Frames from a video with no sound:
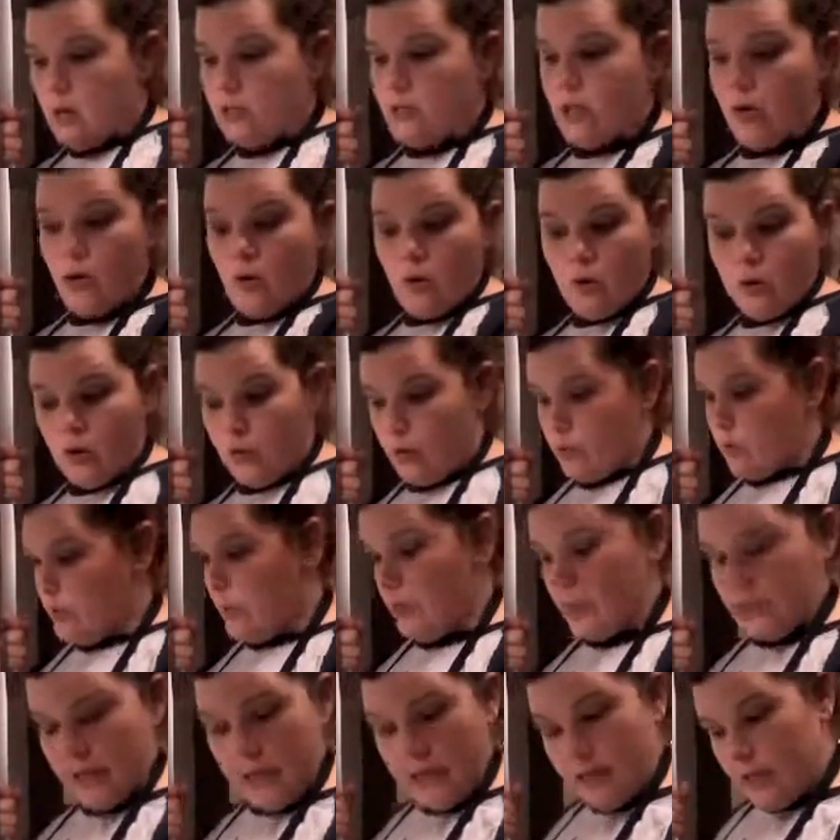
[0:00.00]
No, you
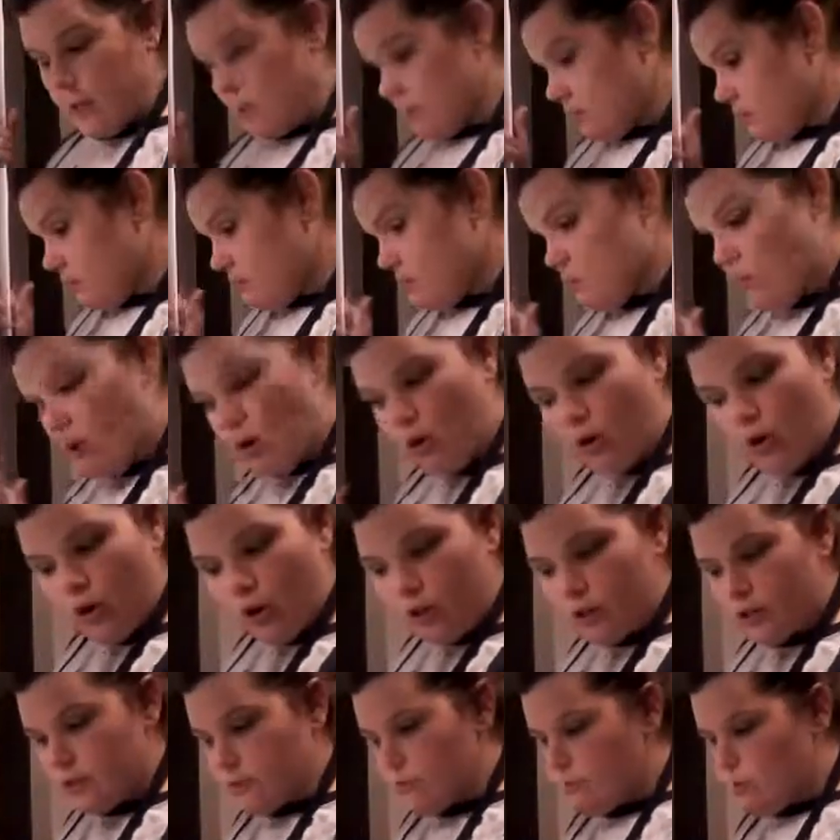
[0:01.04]
need to eat
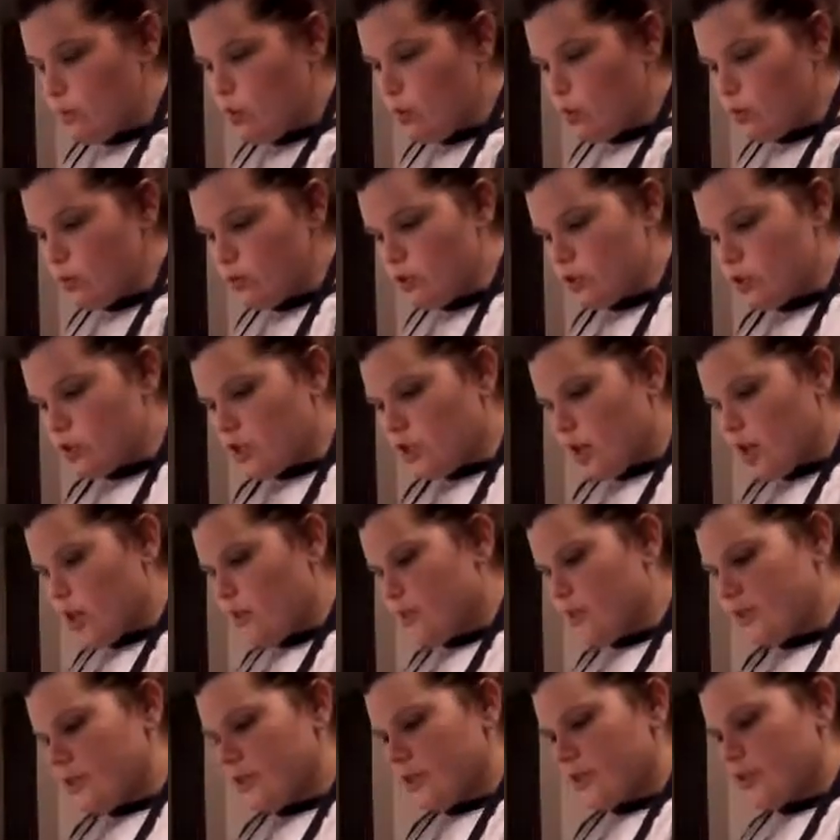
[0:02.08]
most
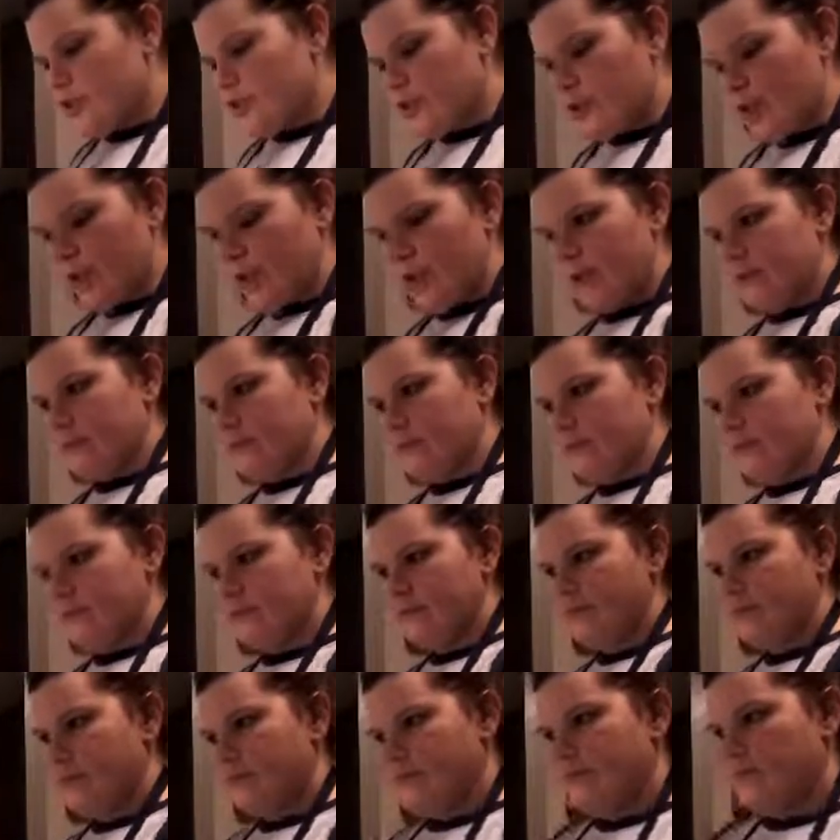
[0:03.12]
carrots as you can.
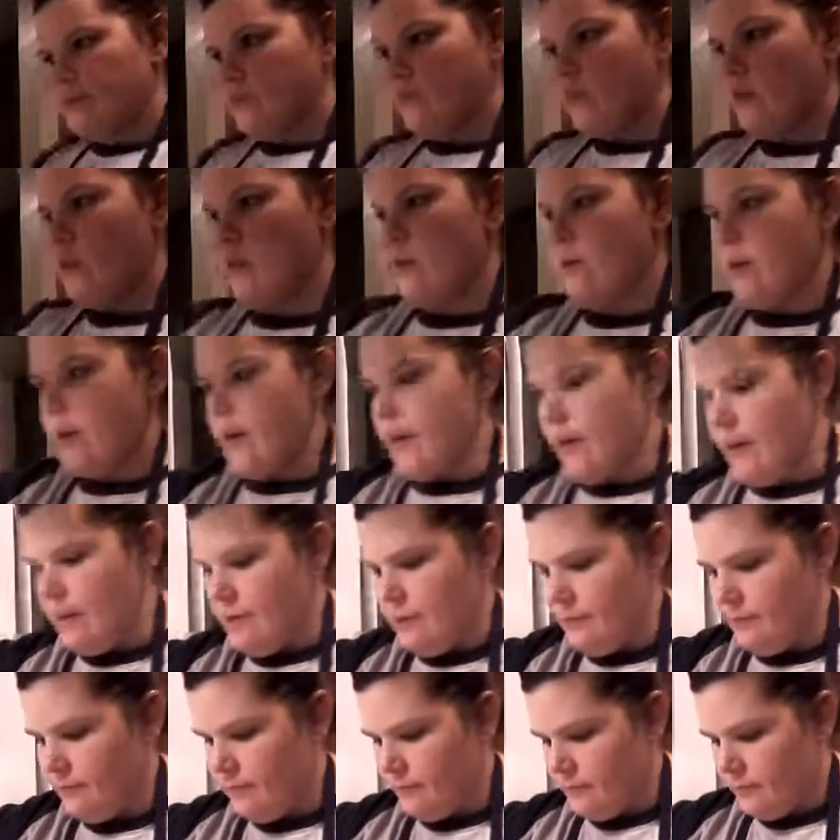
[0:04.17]
Okay?
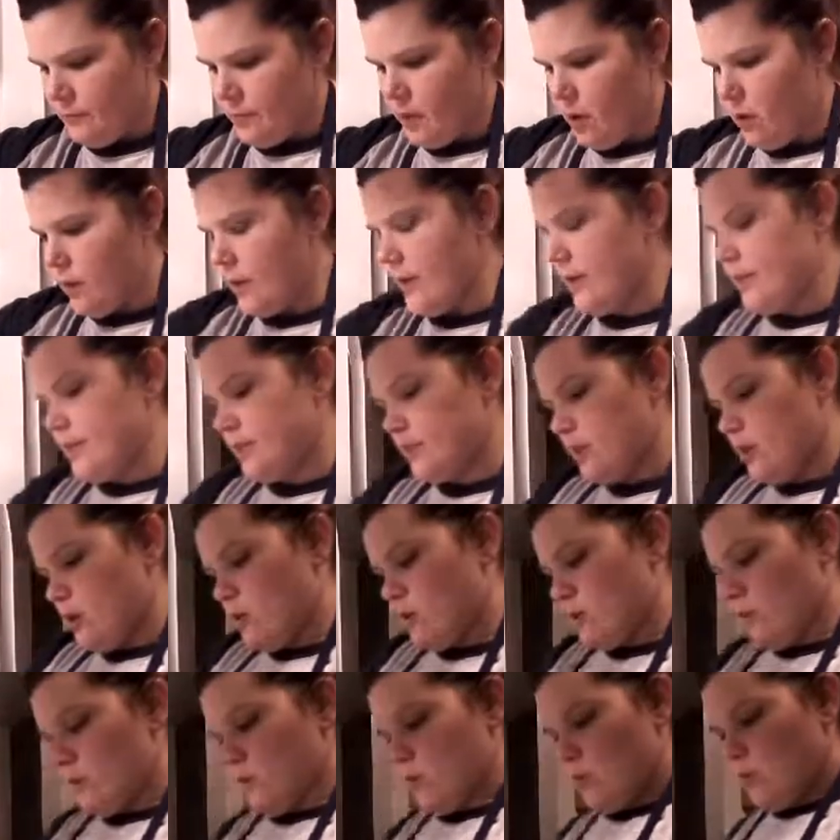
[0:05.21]
Okay, so
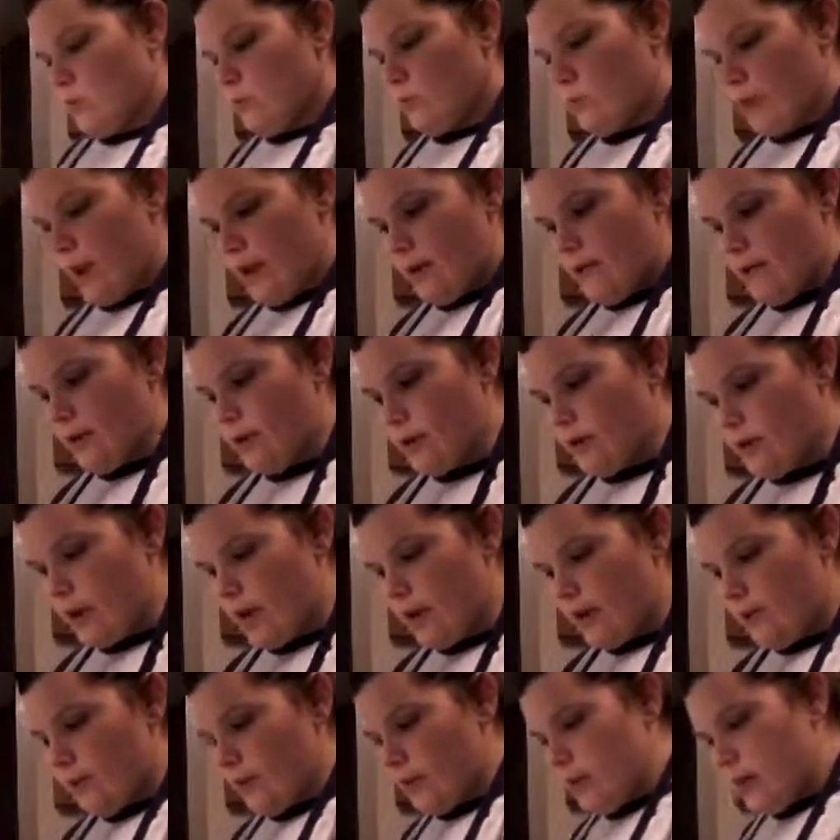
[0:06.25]
we have our
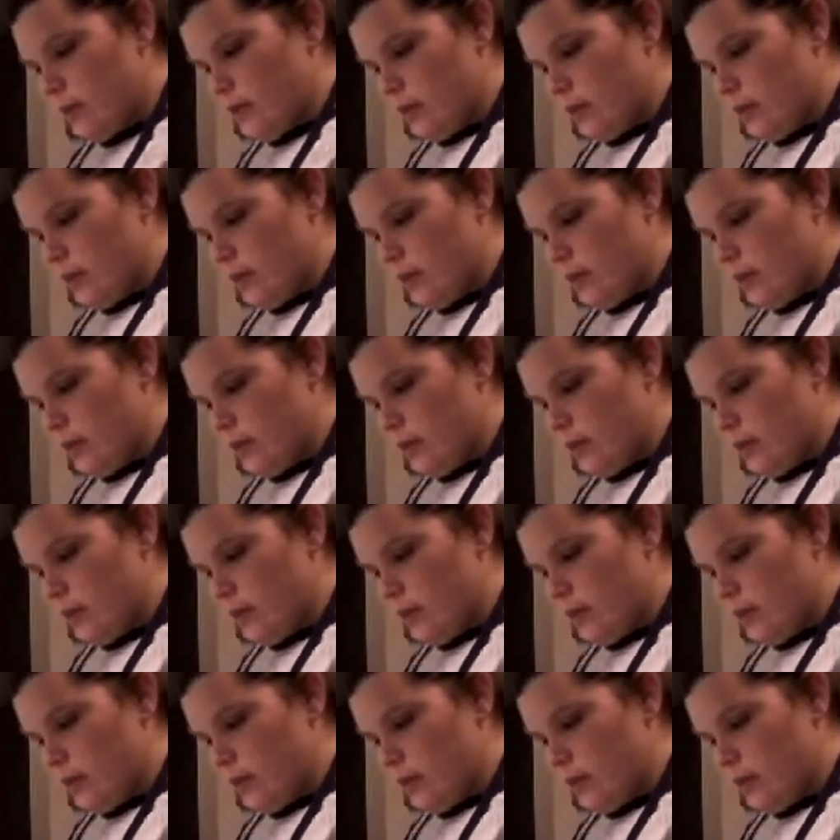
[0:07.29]
gravy.